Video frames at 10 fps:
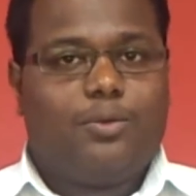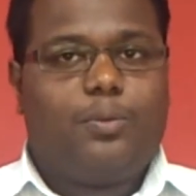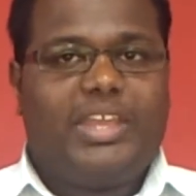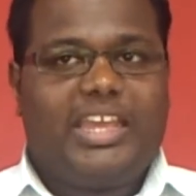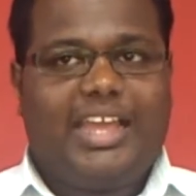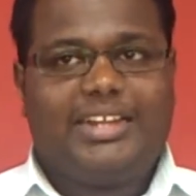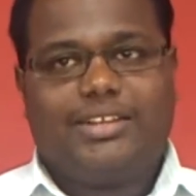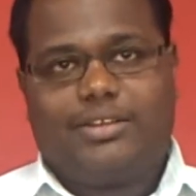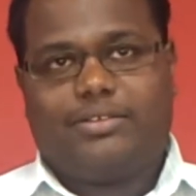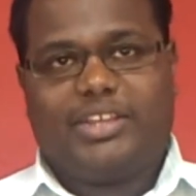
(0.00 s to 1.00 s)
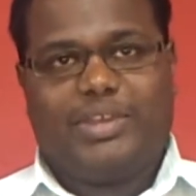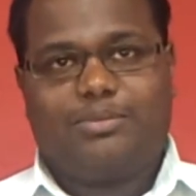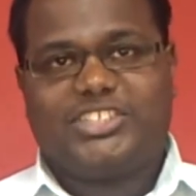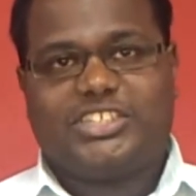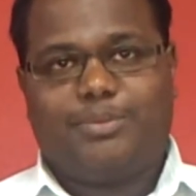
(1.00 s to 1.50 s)
we had
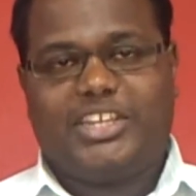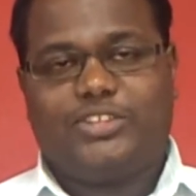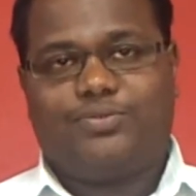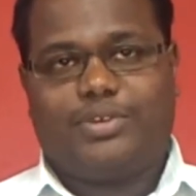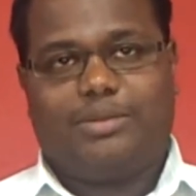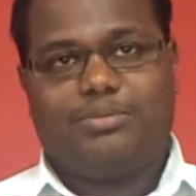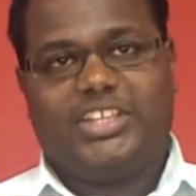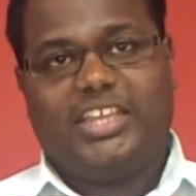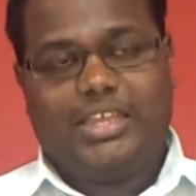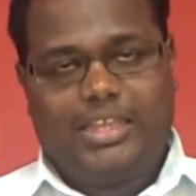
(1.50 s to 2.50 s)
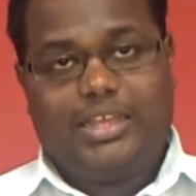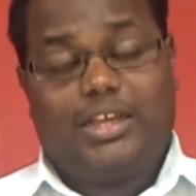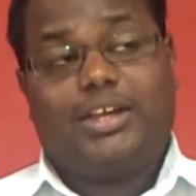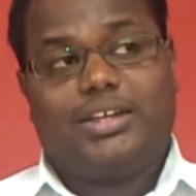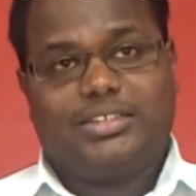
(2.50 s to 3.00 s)
requirements coming in from the
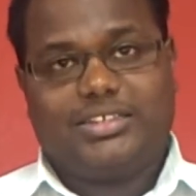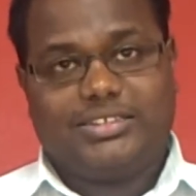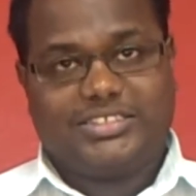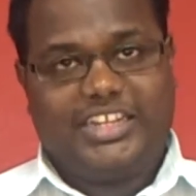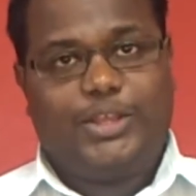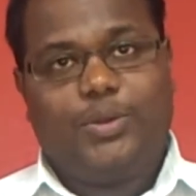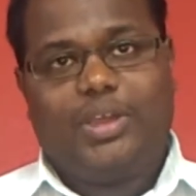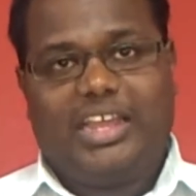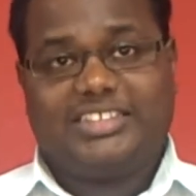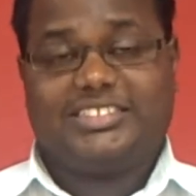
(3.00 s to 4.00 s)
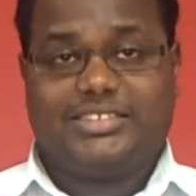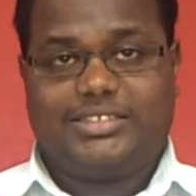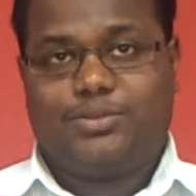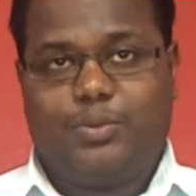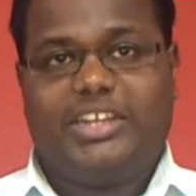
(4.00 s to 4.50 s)
CTO,
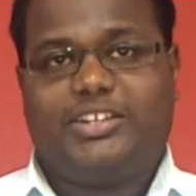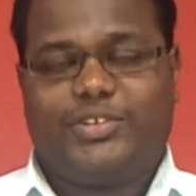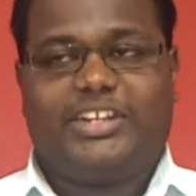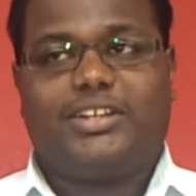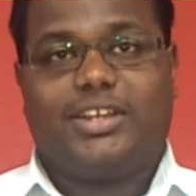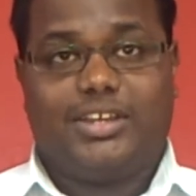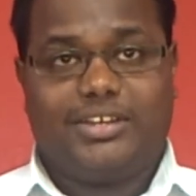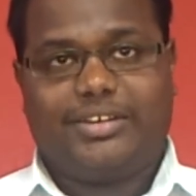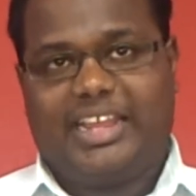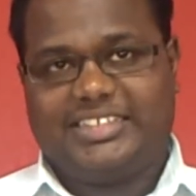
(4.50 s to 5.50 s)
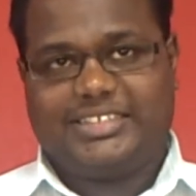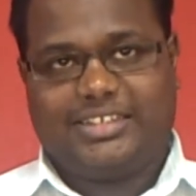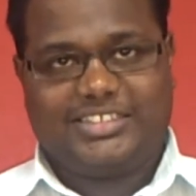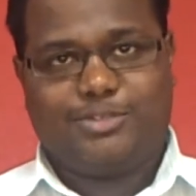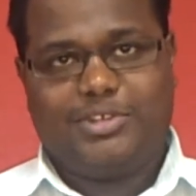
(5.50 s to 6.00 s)
as we treated her as the
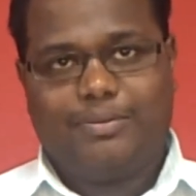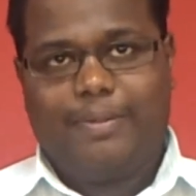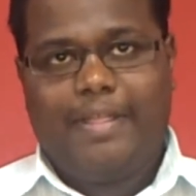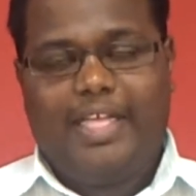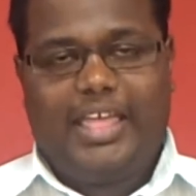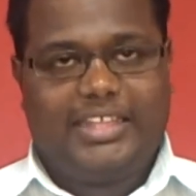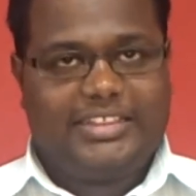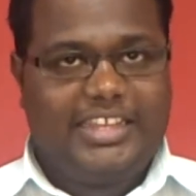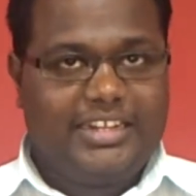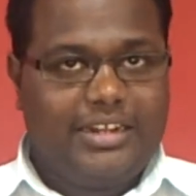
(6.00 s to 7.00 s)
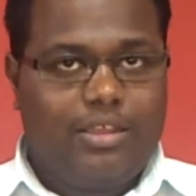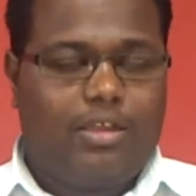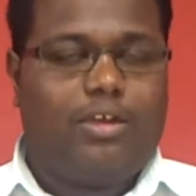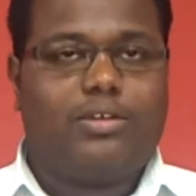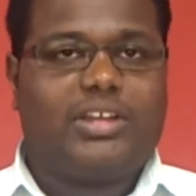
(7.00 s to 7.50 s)
customer, and then
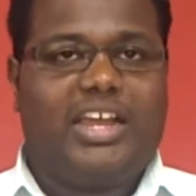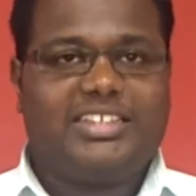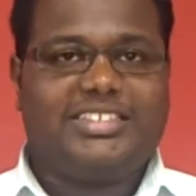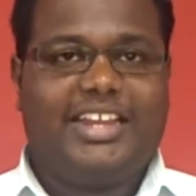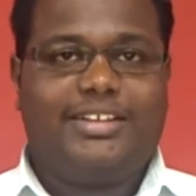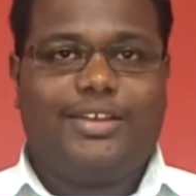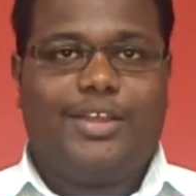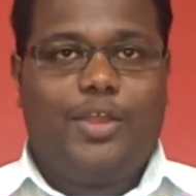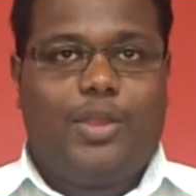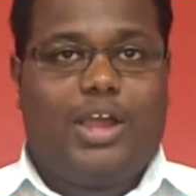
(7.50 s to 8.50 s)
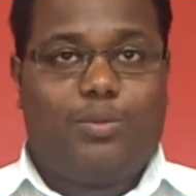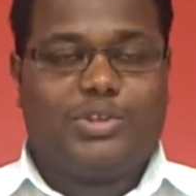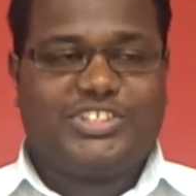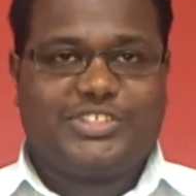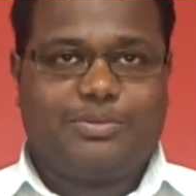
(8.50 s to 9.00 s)
on our side I
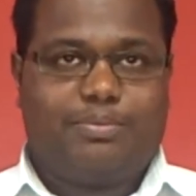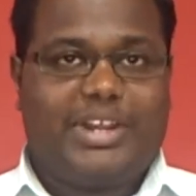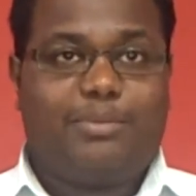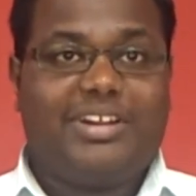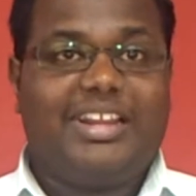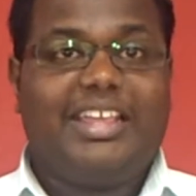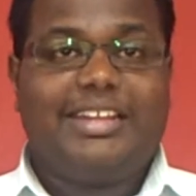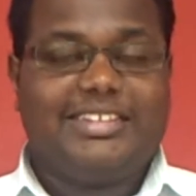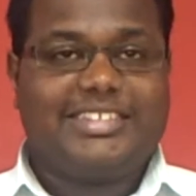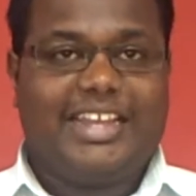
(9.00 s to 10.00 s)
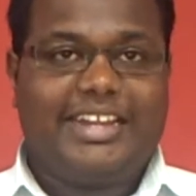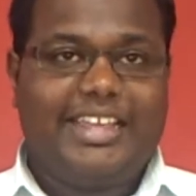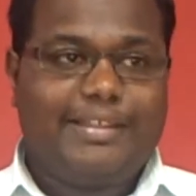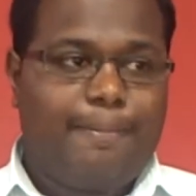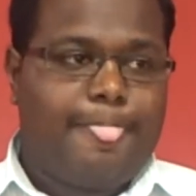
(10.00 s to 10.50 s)
was primarily
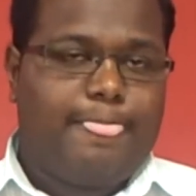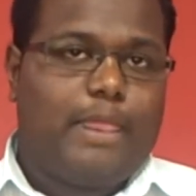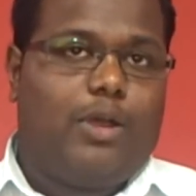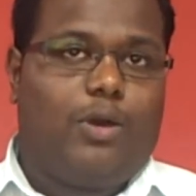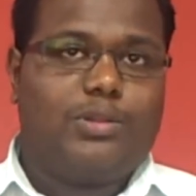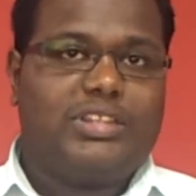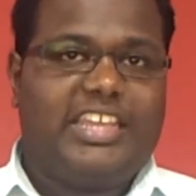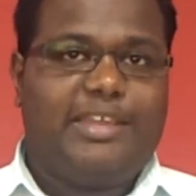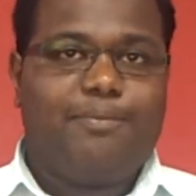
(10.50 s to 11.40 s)
designing all the